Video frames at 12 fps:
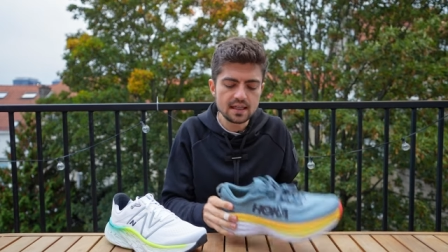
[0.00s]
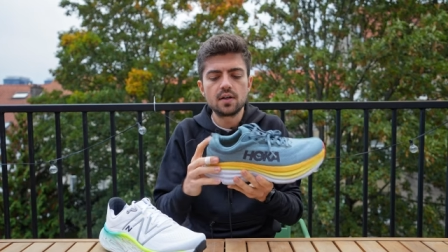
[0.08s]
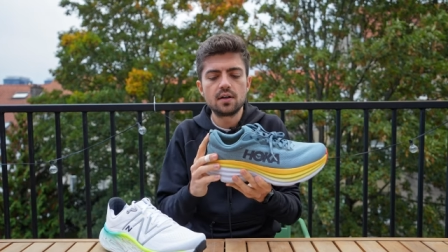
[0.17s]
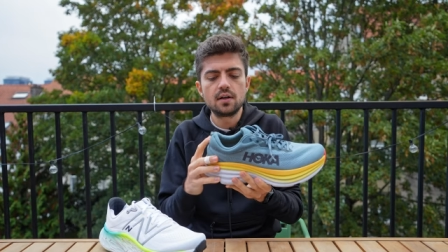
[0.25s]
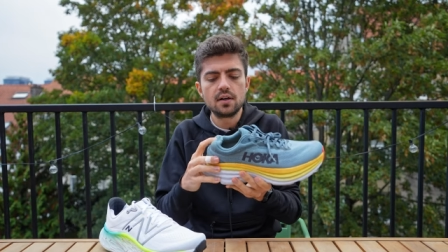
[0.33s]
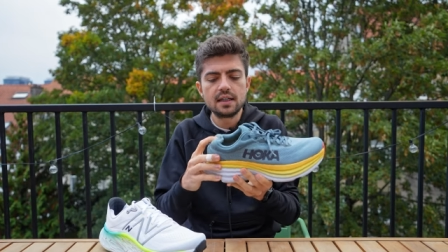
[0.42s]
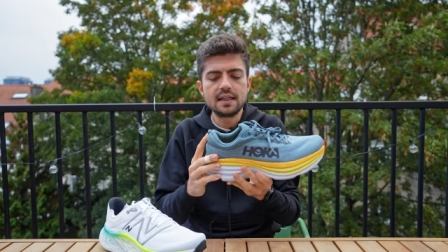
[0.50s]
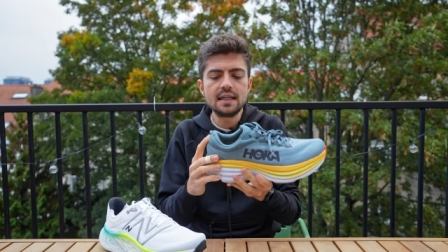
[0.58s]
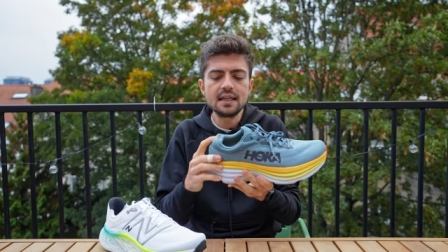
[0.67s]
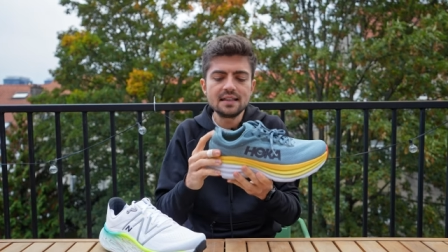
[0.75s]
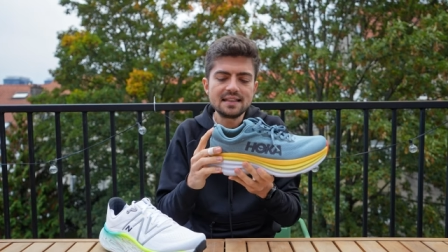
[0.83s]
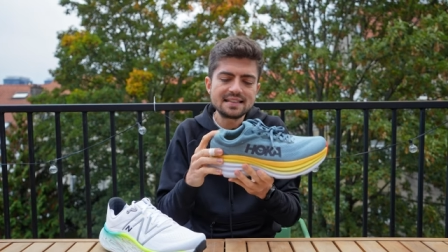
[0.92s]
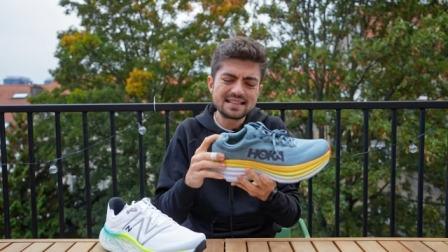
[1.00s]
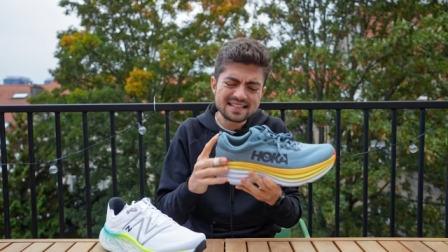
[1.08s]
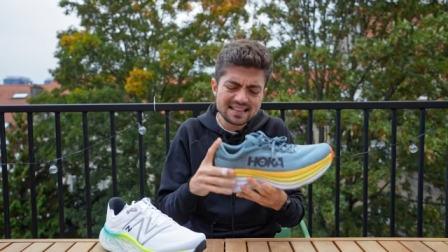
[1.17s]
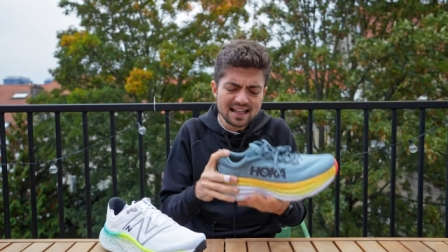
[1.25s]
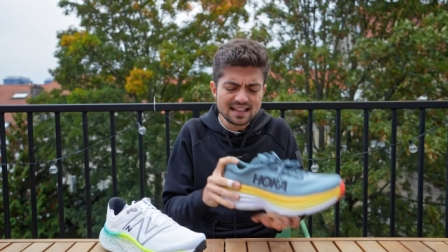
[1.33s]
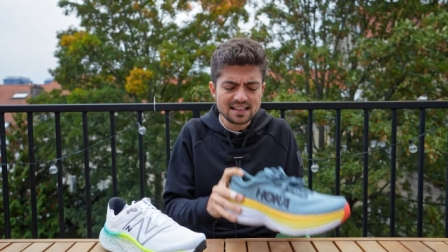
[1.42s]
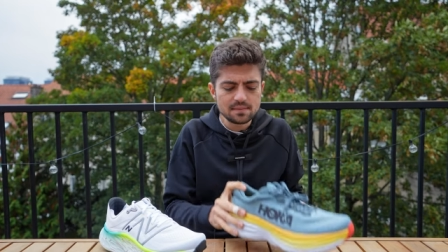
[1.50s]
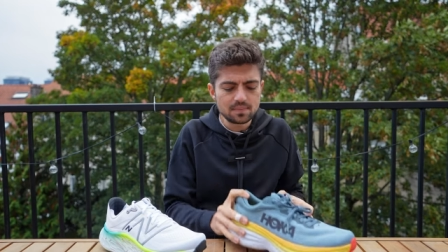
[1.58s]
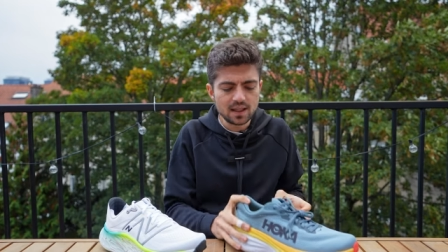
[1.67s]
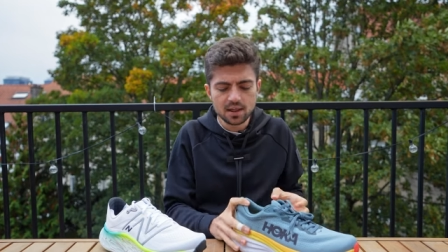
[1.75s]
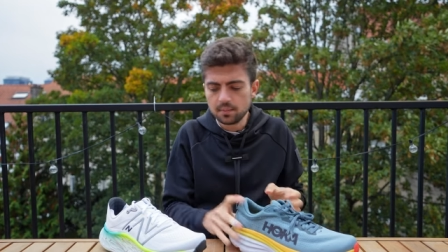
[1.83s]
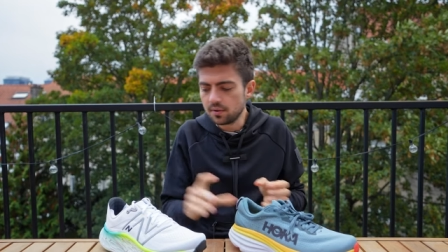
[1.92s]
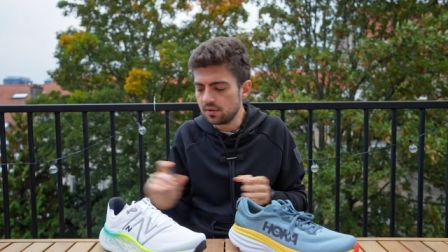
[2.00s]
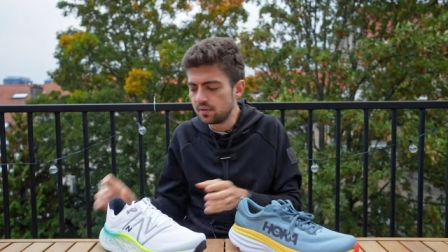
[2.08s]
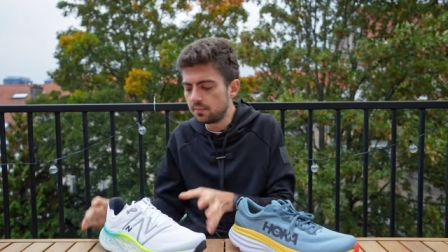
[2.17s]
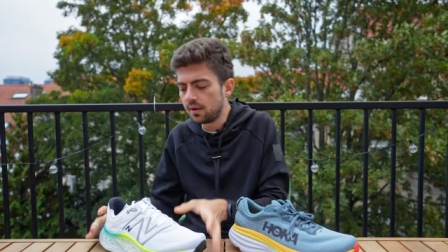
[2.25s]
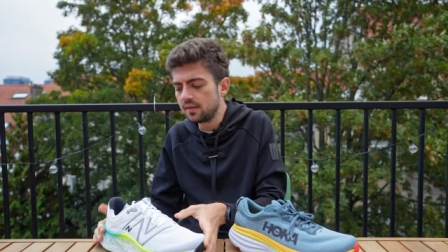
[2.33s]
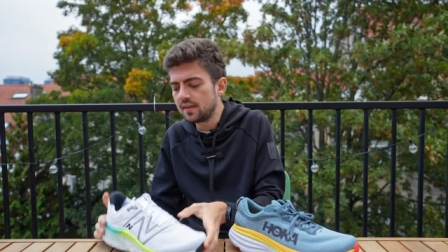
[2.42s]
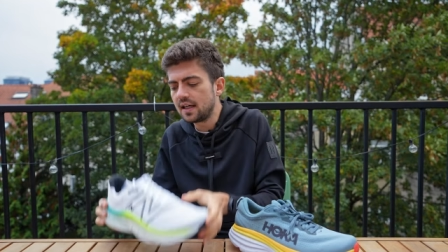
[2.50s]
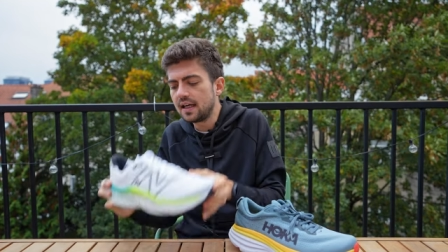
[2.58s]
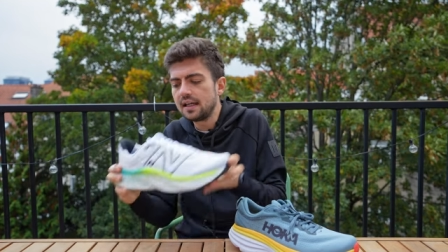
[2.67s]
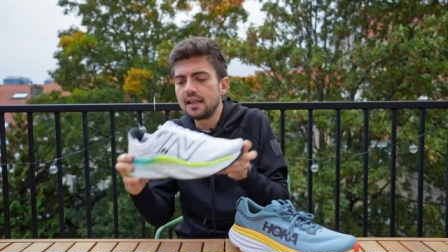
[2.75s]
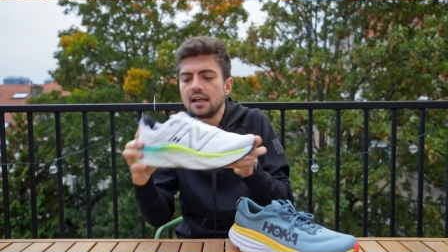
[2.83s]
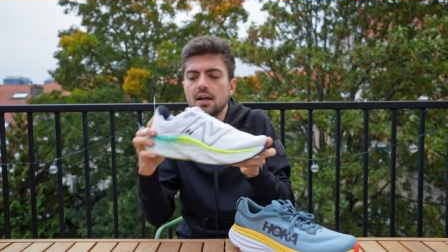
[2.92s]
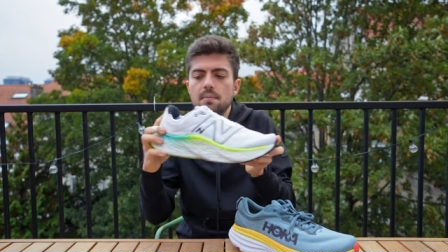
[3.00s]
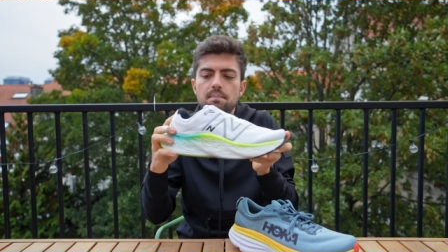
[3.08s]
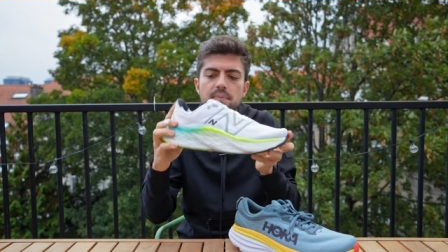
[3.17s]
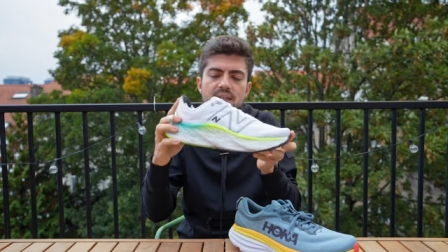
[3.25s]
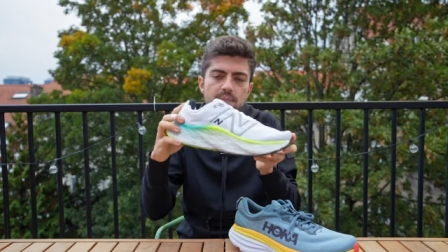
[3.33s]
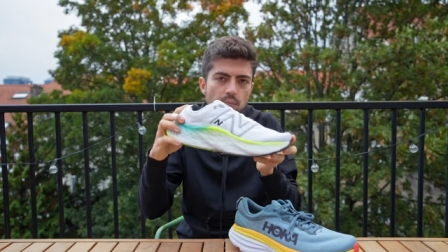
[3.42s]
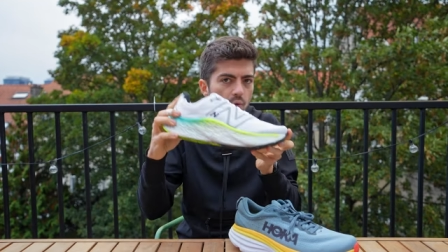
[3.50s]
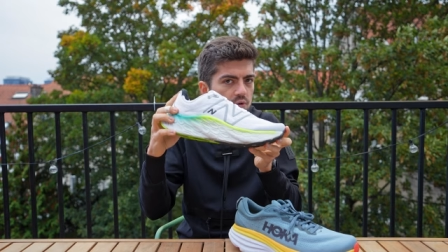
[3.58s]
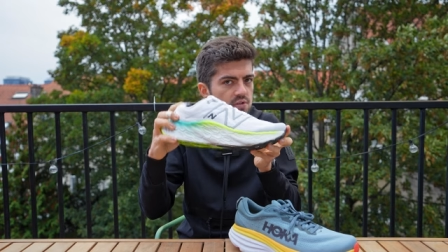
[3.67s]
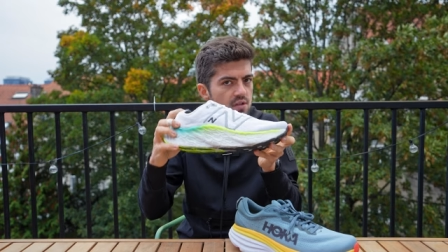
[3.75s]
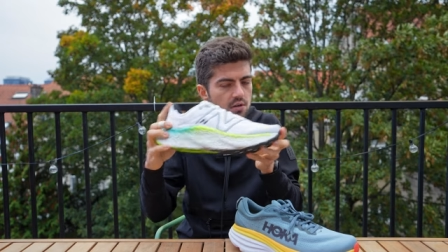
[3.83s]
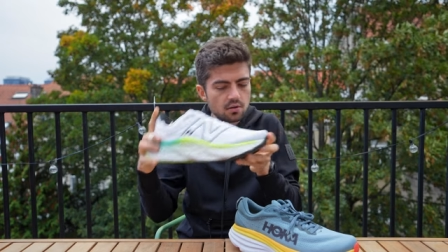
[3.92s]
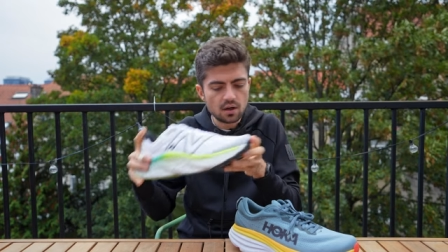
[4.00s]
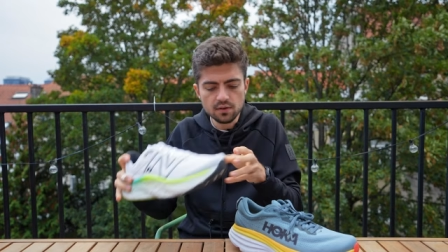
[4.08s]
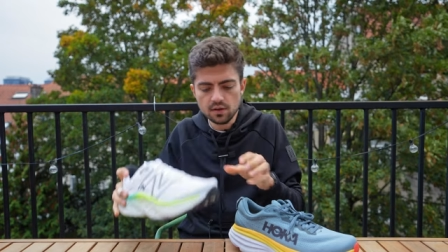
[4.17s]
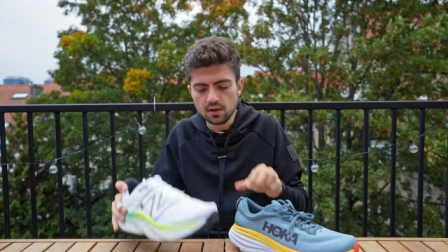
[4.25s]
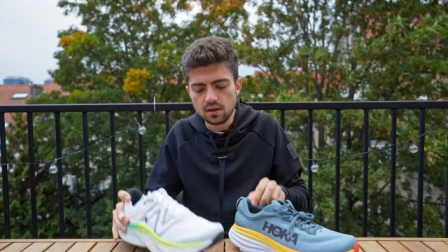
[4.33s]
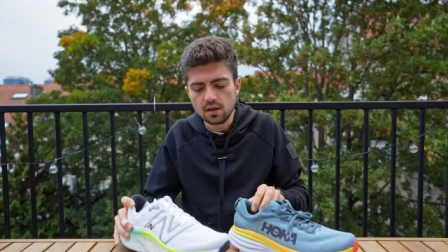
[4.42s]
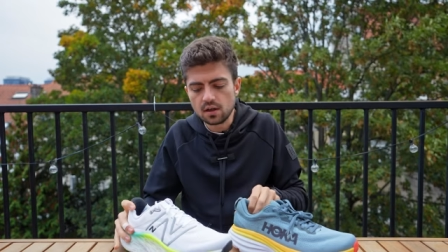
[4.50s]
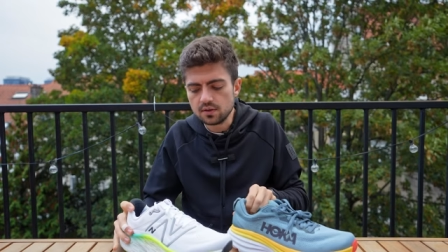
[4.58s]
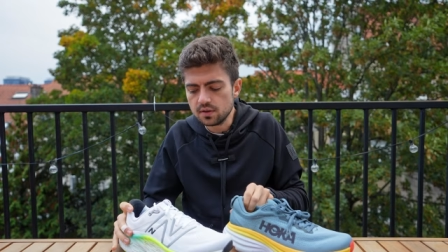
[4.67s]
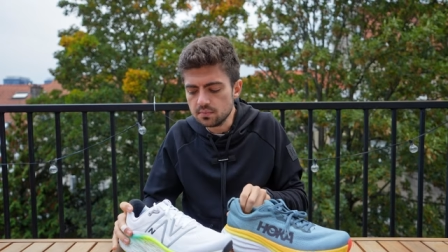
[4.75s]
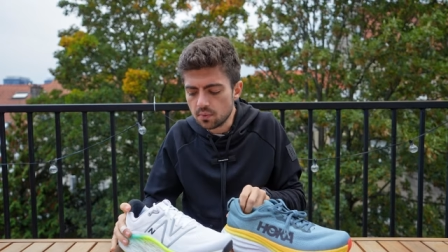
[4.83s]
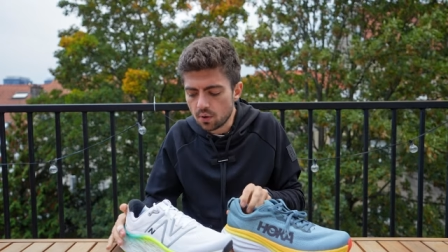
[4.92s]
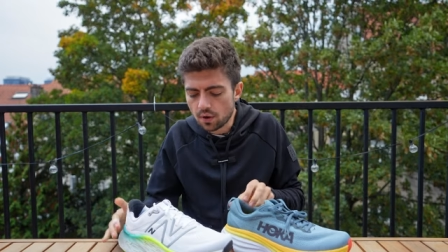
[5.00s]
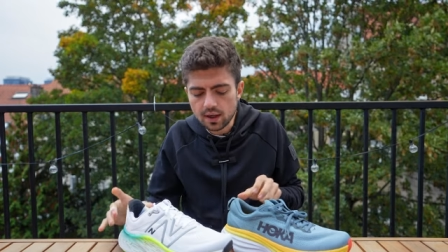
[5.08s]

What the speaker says: The heel is slightly pliable on the Bondi, a bit more so on the More.